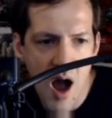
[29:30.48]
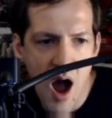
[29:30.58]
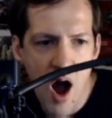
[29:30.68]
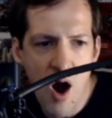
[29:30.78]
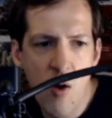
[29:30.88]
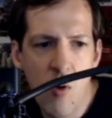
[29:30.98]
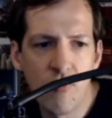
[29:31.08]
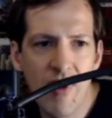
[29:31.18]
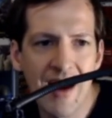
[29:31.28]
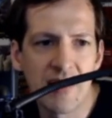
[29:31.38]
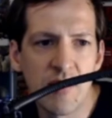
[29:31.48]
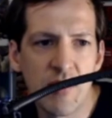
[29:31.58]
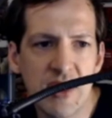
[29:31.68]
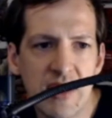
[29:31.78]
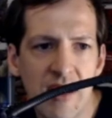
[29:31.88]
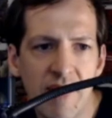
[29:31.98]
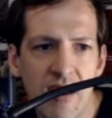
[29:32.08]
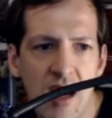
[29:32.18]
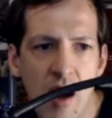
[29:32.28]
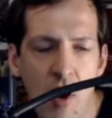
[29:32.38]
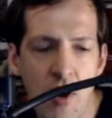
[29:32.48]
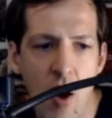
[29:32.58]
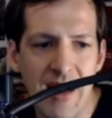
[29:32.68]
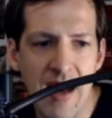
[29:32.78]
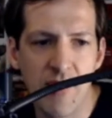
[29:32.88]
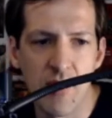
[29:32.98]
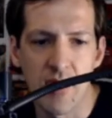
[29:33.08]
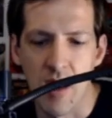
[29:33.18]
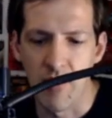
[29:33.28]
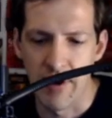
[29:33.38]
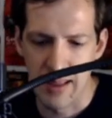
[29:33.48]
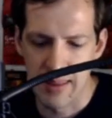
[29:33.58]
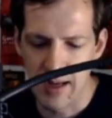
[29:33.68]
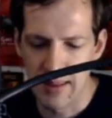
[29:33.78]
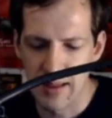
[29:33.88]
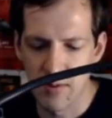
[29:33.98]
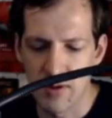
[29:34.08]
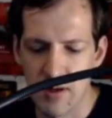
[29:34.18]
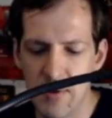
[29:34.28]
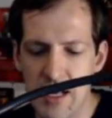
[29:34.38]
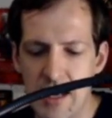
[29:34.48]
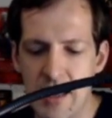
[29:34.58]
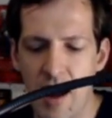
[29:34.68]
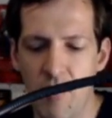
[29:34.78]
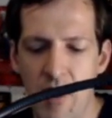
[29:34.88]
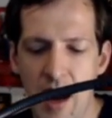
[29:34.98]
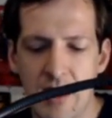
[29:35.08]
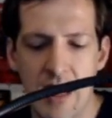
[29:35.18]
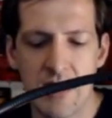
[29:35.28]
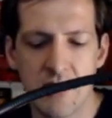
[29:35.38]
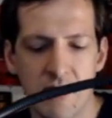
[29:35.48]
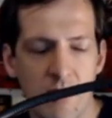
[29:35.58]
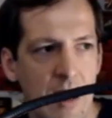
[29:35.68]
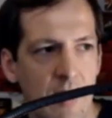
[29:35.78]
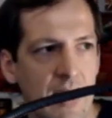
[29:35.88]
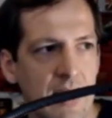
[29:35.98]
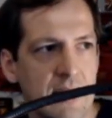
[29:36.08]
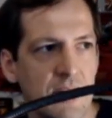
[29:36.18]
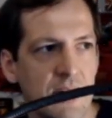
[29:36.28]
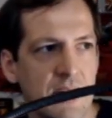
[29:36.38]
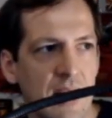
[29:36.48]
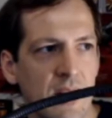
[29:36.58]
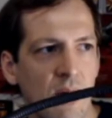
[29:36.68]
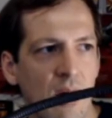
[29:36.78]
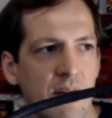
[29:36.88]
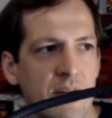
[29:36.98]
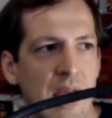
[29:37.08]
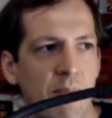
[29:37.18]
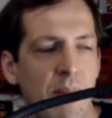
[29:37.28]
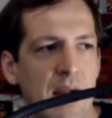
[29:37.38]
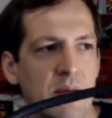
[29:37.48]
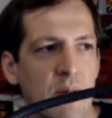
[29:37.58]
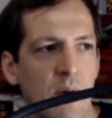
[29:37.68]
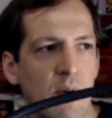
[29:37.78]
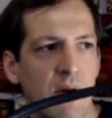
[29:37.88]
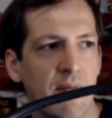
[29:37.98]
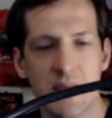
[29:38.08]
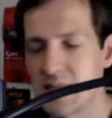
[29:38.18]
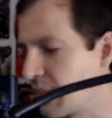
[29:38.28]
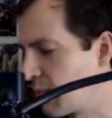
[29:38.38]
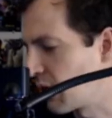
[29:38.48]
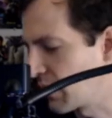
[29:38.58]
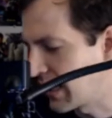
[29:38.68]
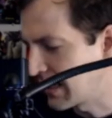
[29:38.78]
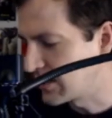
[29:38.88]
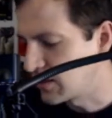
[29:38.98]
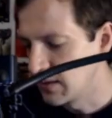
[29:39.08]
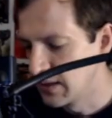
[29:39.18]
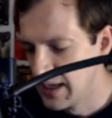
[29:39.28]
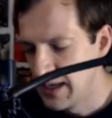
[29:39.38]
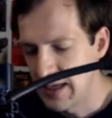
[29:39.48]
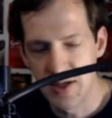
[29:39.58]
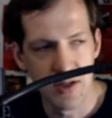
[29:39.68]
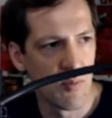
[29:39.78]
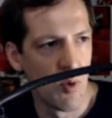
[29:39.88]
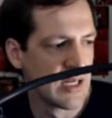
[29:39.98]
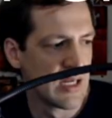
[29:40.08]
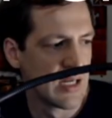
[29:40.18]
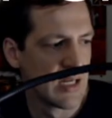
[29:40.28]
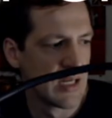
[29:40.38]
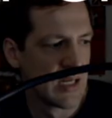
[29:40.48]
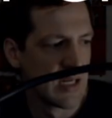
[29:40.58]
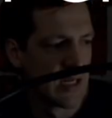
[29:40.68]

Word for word: Oh, Raggets, did we just give the cub? Oh, no, I gave you the cub already. I think I think you were the cub. Yeah, uh, Kaiser, remind me. I got to sit you aside. You are jam-packed, man. We don't want to fill this up anymore. We're going to get you get you some more places to store these bad